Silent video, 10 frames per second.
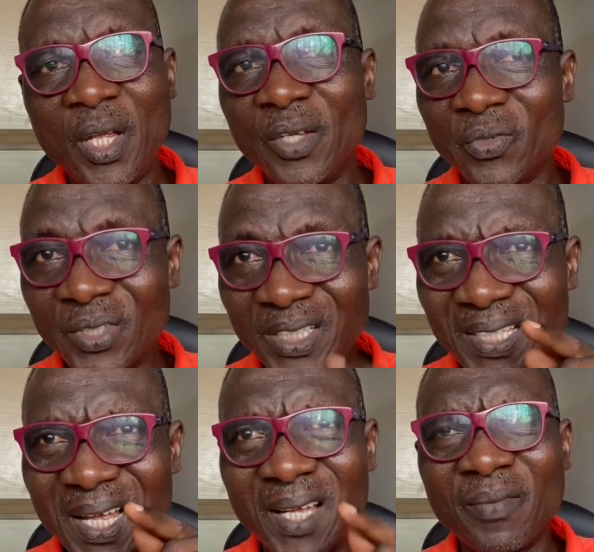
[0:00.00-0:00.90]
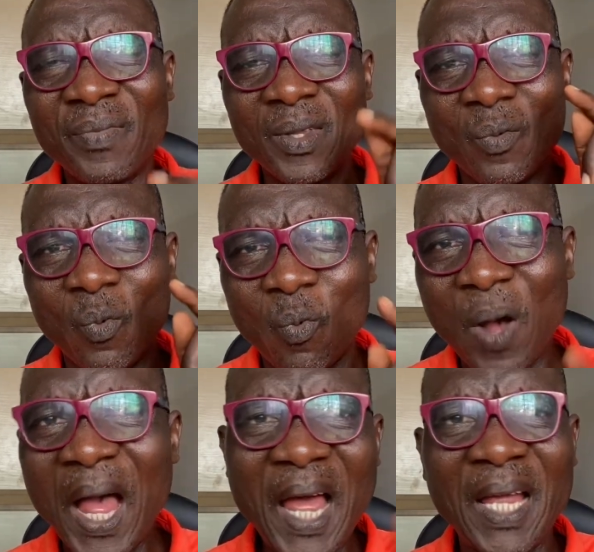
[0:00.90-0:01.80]
So these are
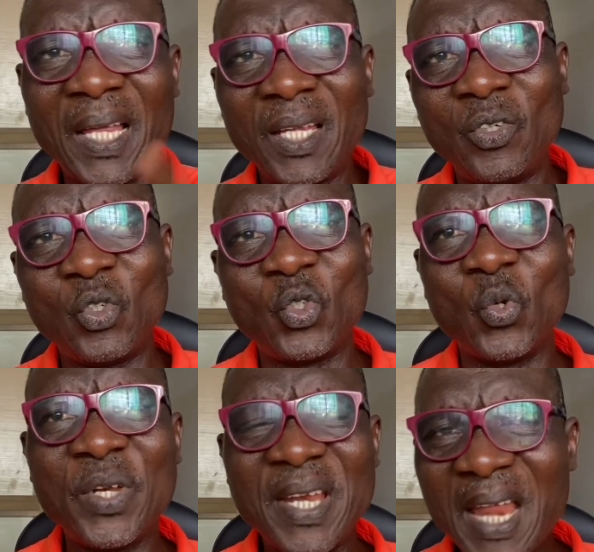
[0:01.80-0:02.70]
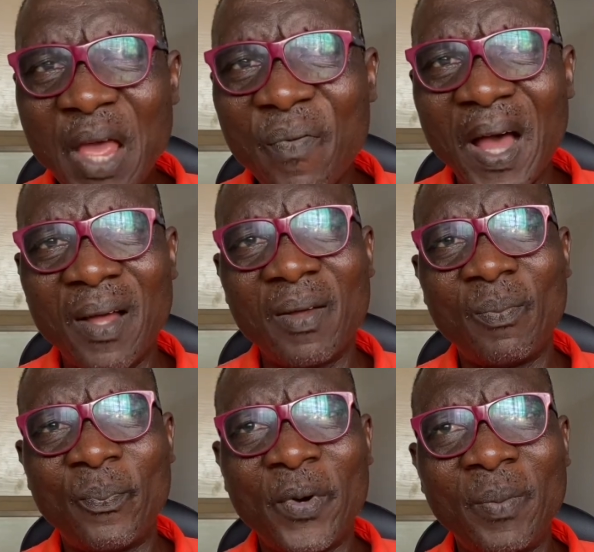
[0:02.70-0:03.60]
why you should never
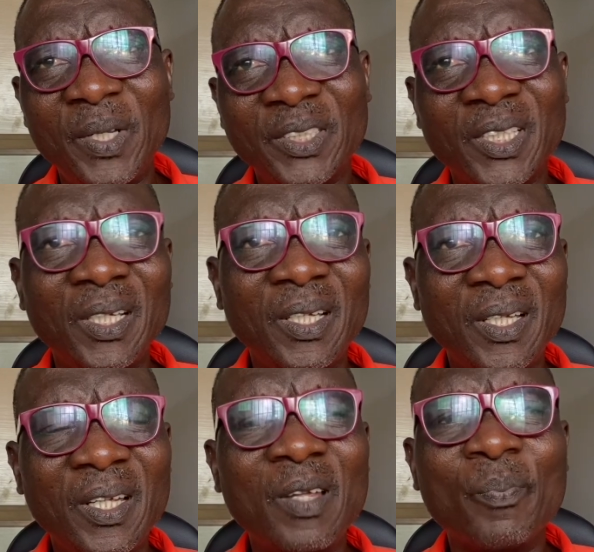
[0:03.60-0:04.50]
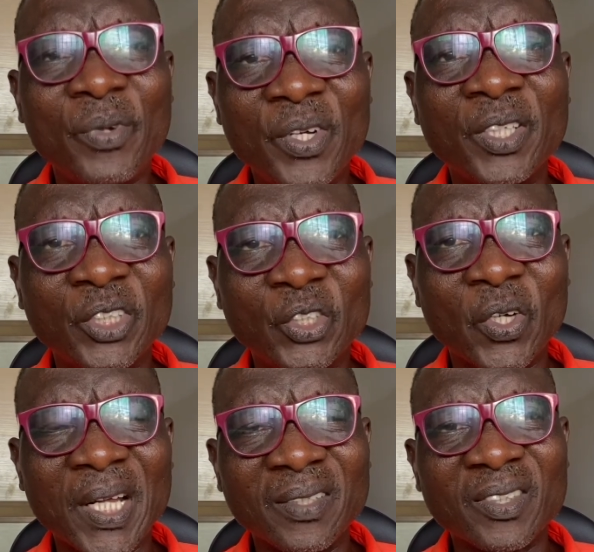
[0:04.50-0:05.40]
publish in predatory
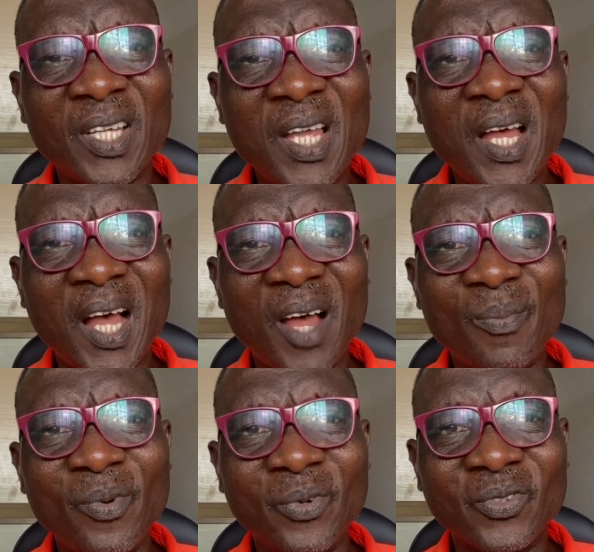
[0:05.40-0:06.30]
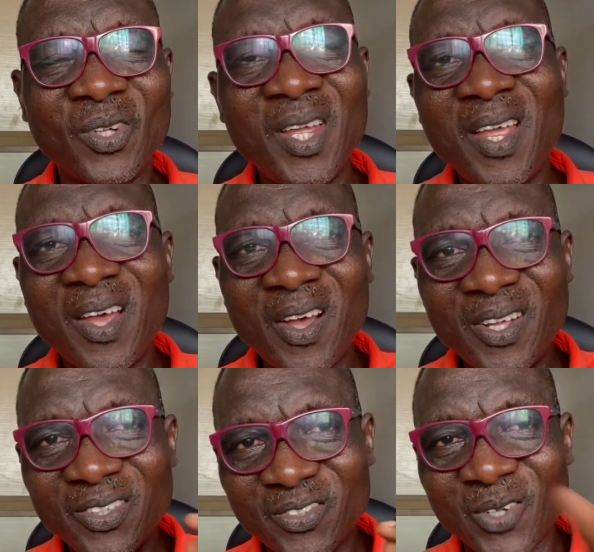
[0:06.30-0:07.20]
journals and books.
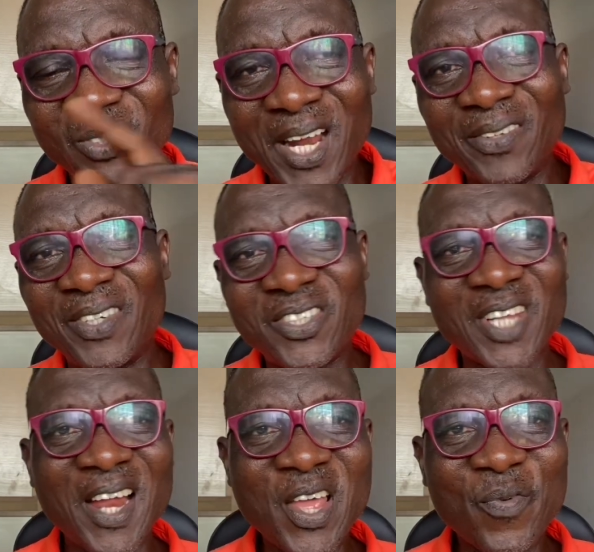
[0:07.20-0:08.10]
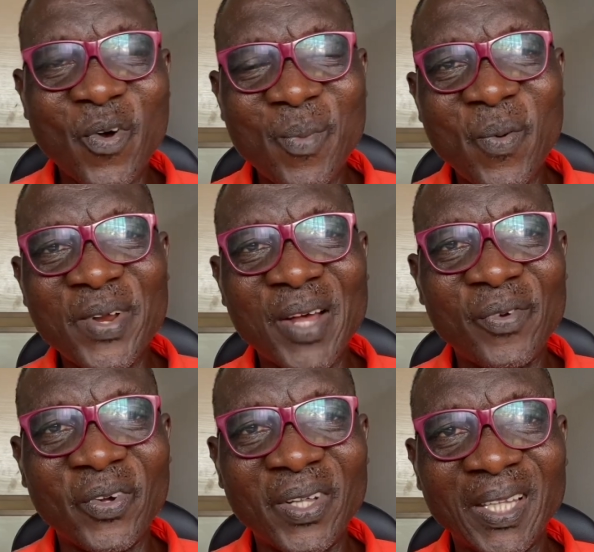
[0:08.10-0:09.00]
Subscribe to this channel for more wonderful
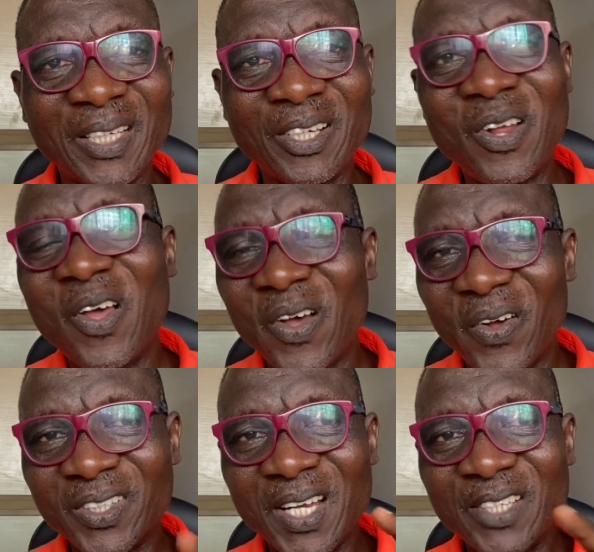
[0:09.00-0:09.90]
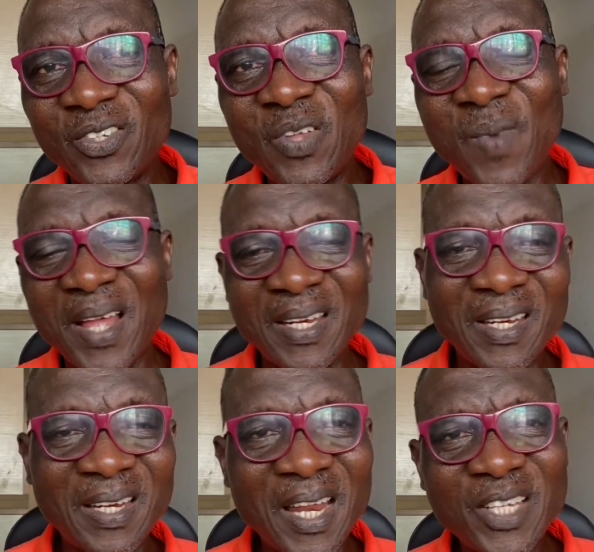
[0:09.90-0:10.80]
content. Until I see you in my
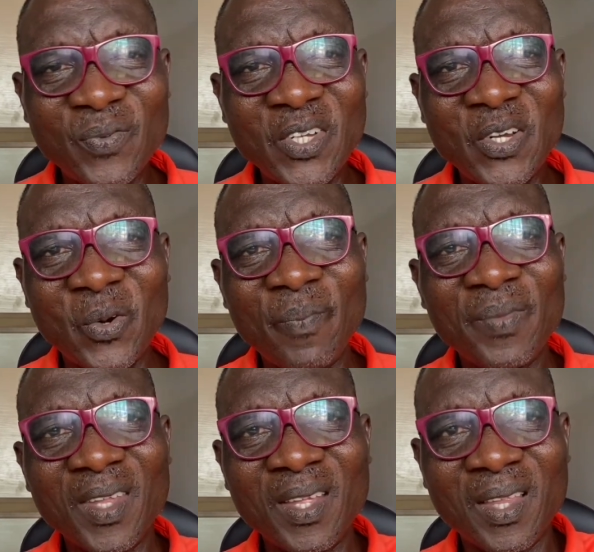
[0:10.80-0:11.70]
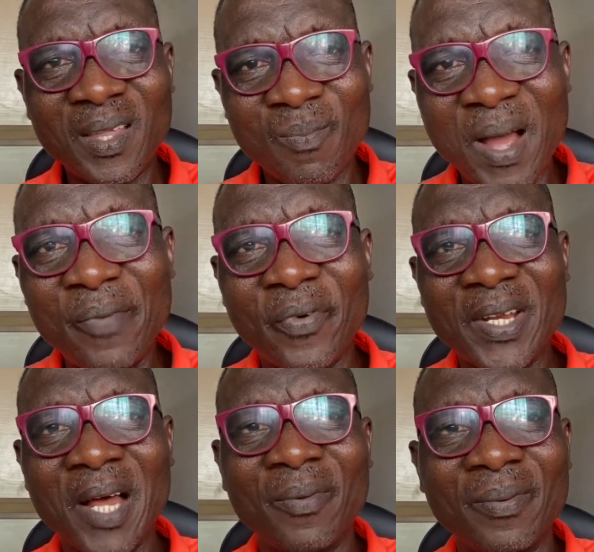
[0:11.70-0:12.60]
next video, bye for now.